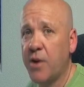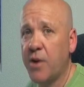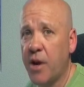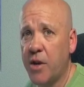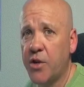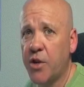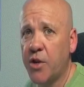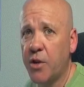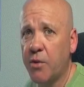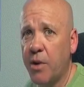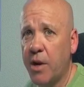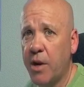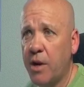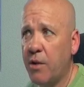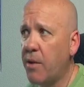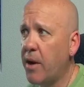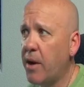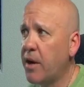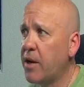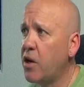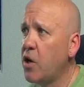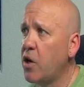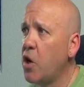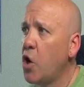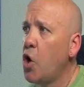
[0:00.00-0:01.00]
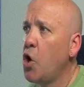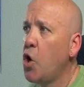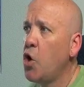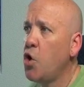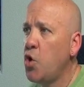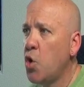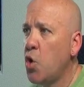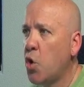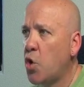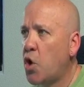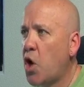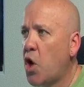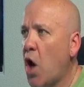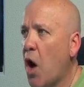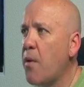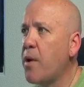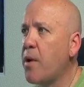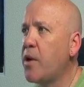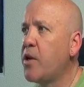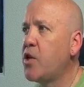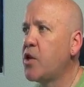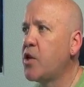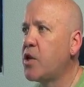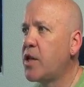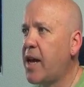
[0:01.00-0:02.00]
302 redirected, you're
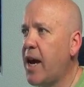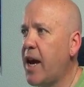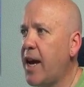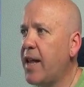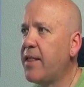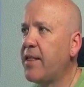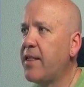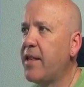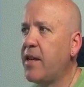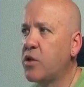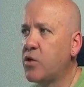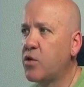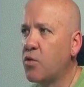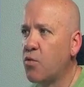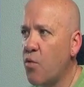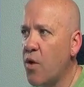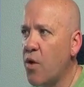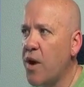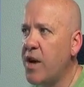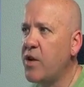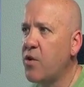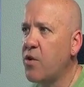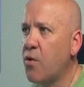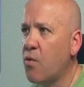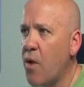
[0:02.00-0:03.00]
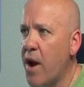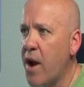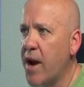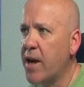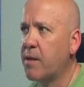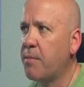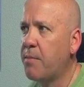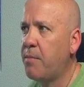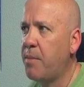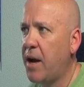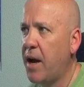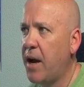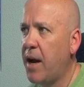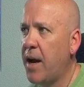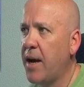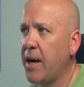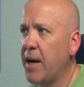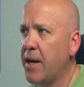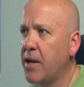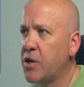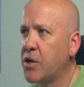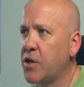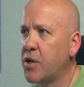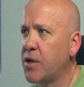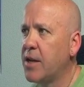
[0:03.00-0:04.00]
going to get this redirect
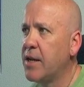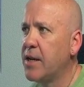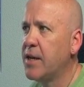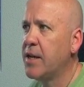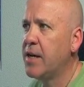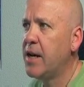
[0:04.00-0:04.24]
page.